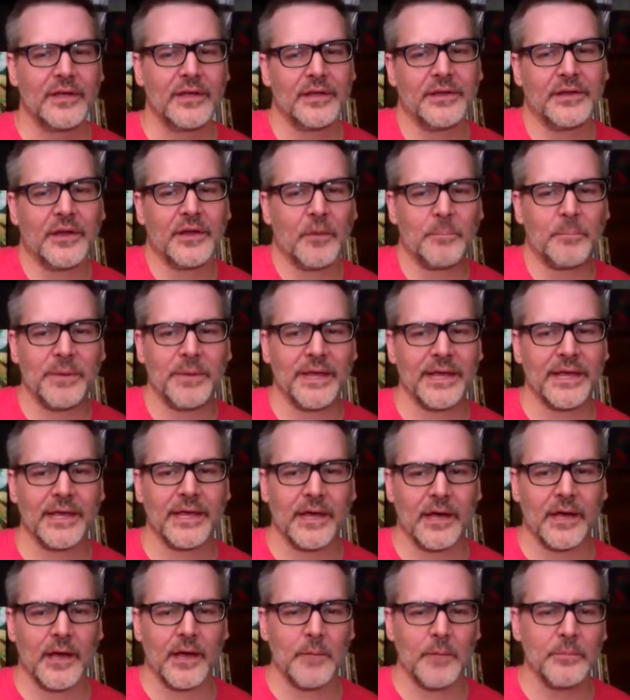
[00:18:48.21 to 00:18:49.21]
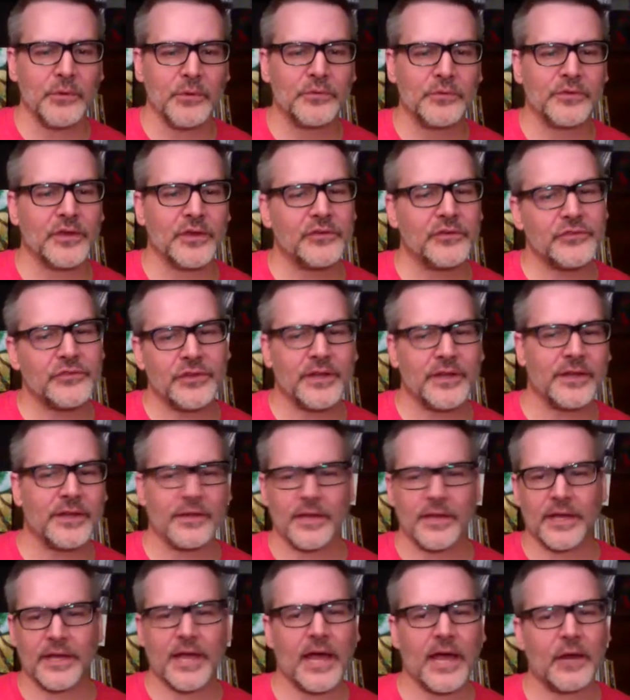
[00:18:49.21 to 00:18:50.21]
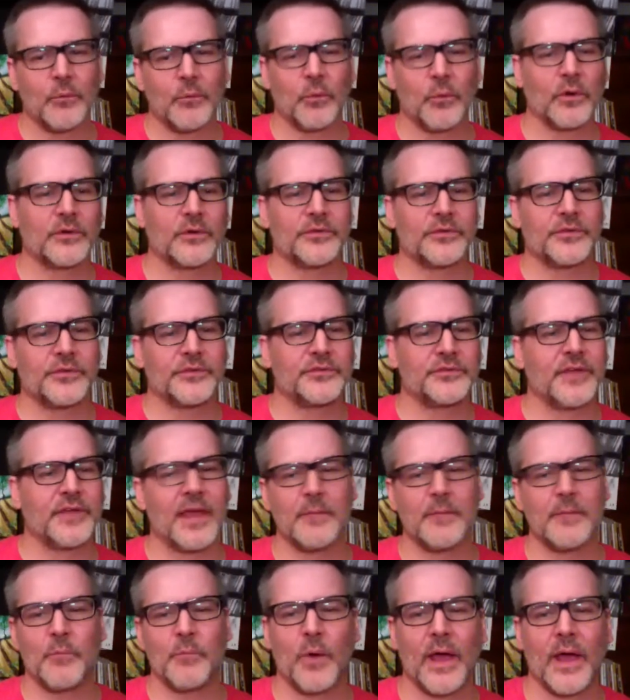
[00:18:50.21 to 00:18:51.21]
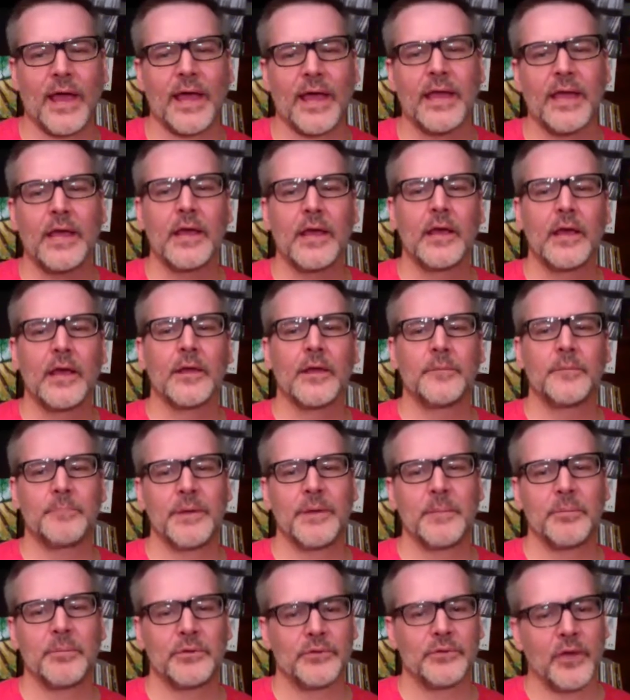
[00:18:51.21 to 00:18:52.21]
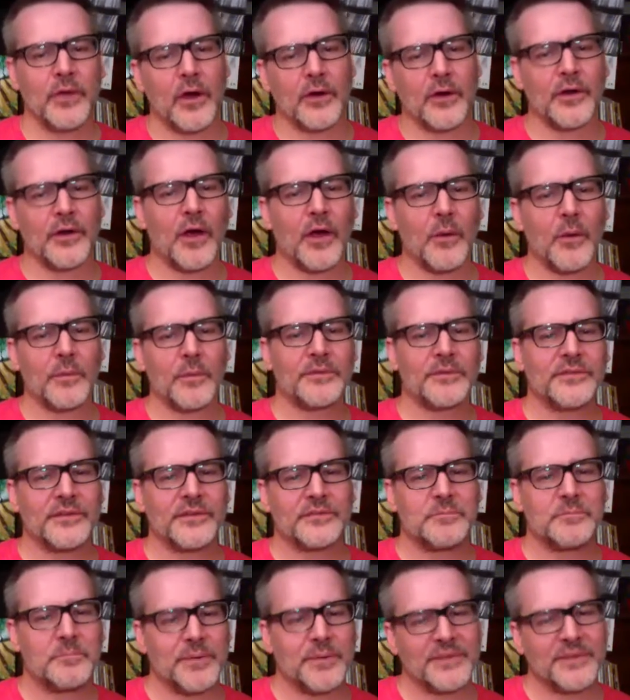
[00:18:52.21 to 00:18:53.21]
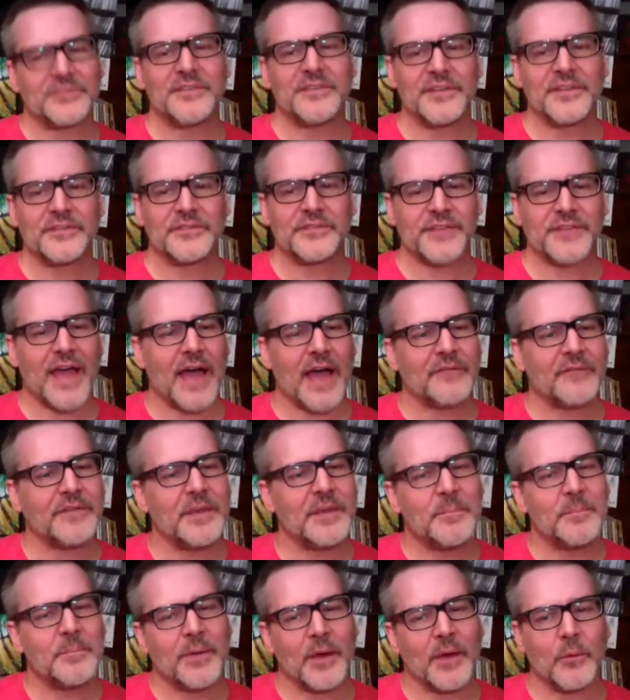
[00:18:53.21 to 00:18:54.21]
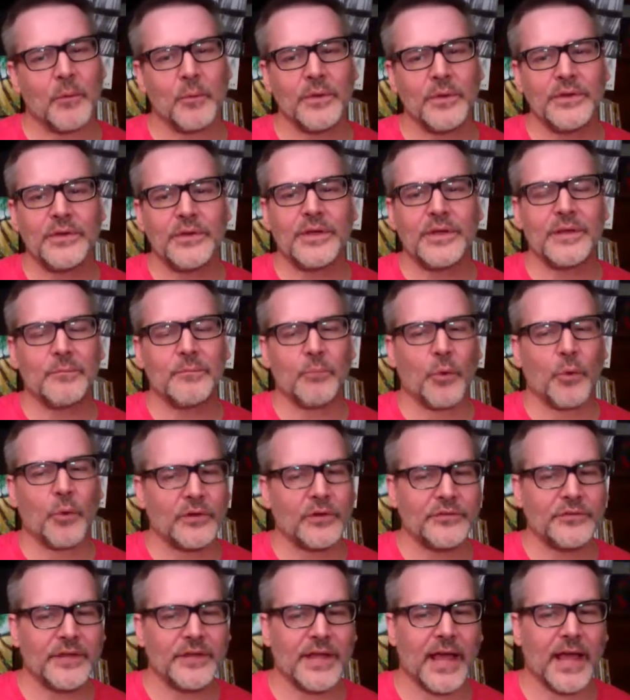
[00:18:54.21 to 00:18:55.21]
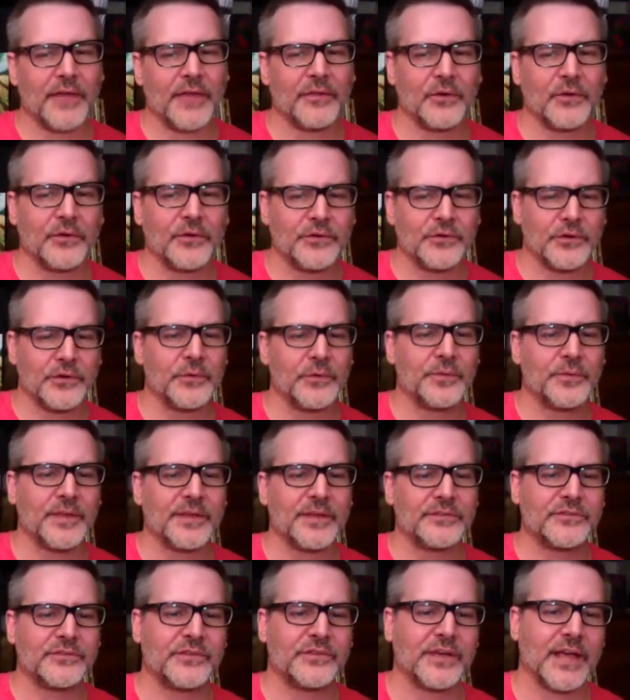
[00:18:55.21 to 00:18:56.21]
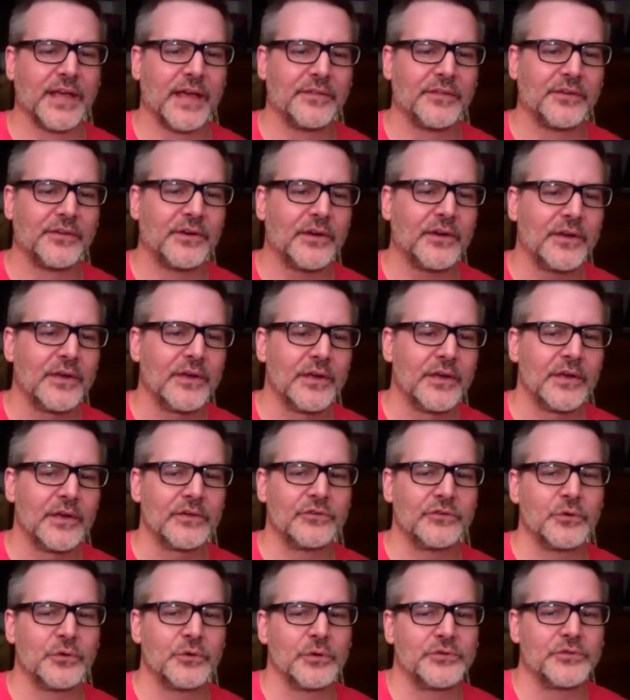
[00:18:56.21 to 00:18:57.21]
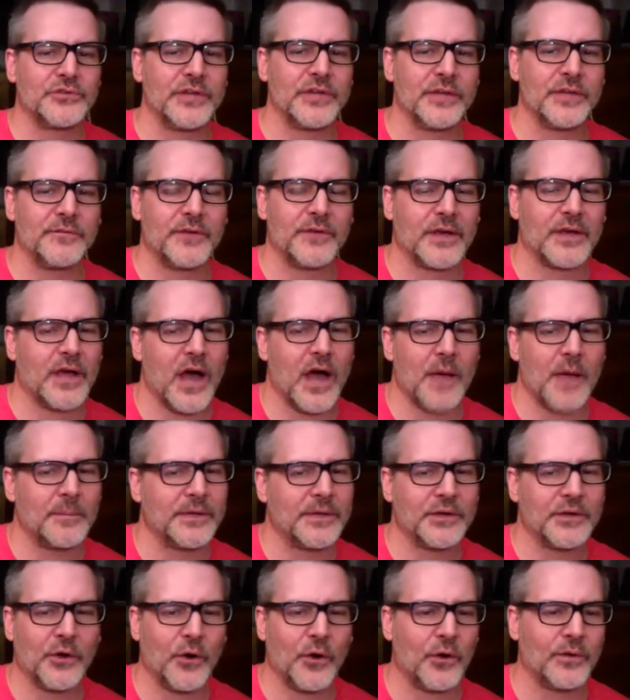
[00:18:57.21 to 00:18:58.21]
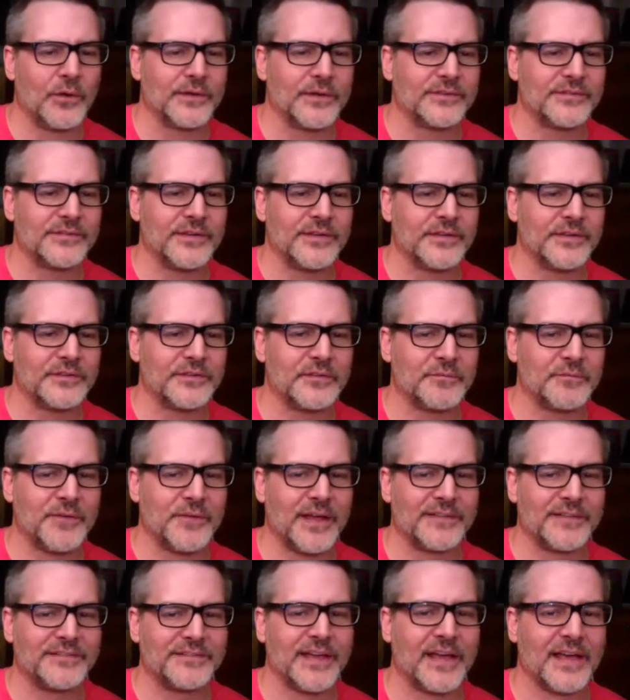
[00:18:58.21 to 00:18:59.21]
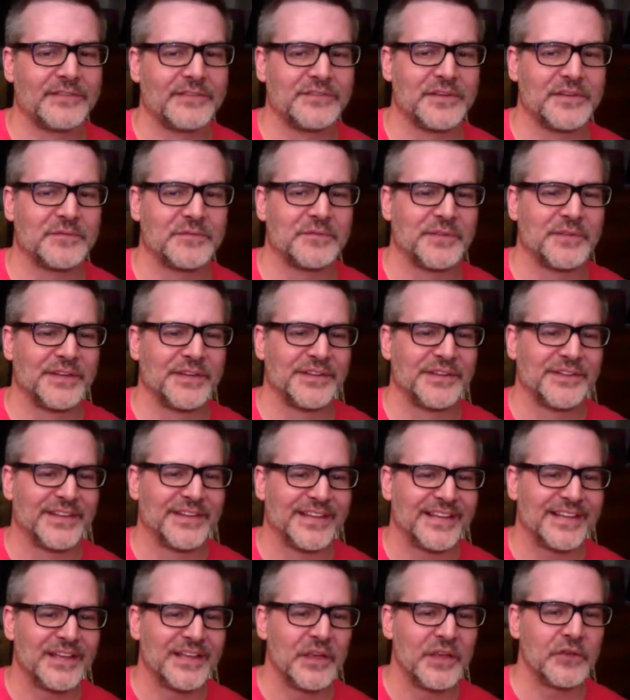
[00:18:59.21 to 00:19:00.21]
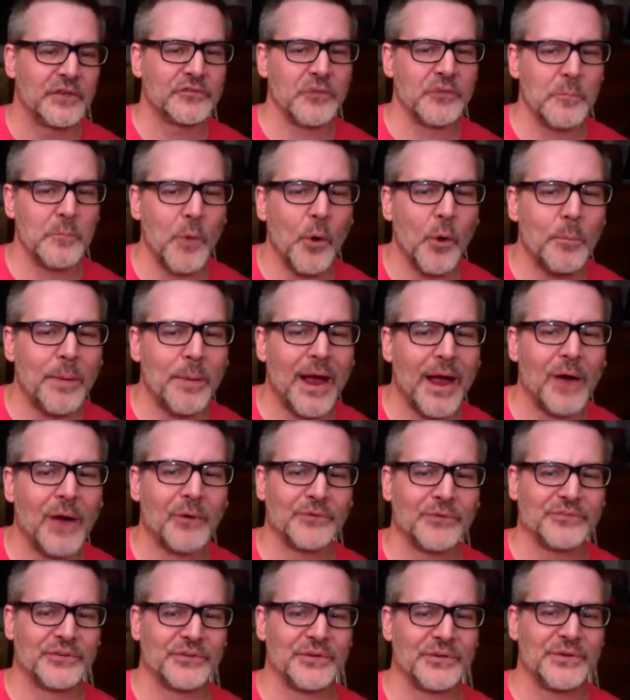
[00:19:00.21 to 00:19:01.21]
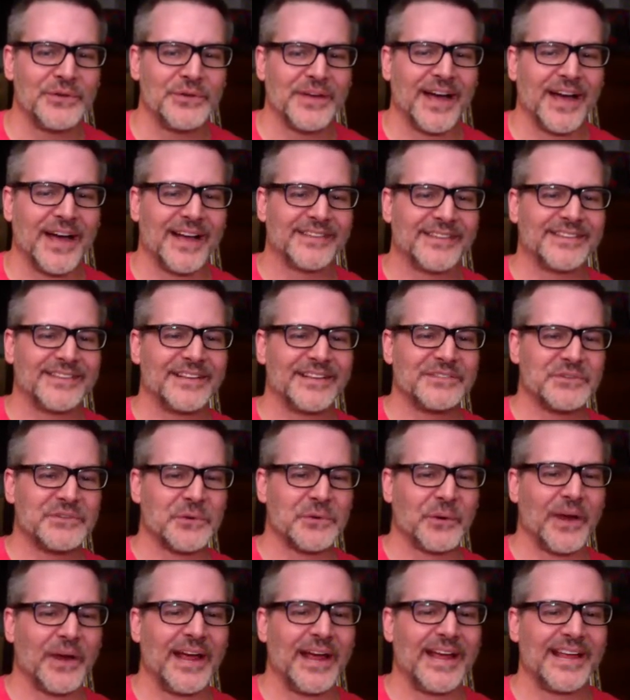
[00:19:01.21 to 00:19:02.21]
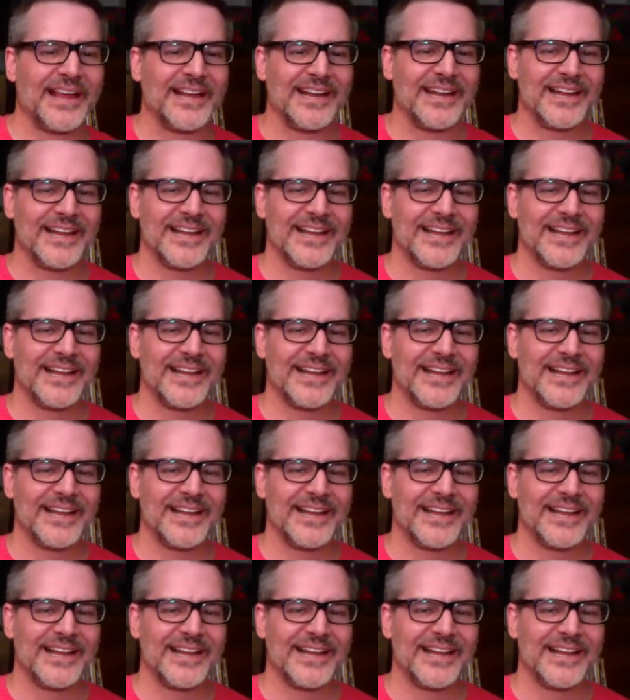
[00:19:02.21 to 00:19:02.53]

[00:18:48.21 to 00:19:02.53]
You know, being a, musician, it, it kind of works the same way. People yeah. aren't always as business savvy, but when you can work together and do things together to achieve a common goal, it's it's a fantastic feeling. So more yeah. power to you guys. That's great.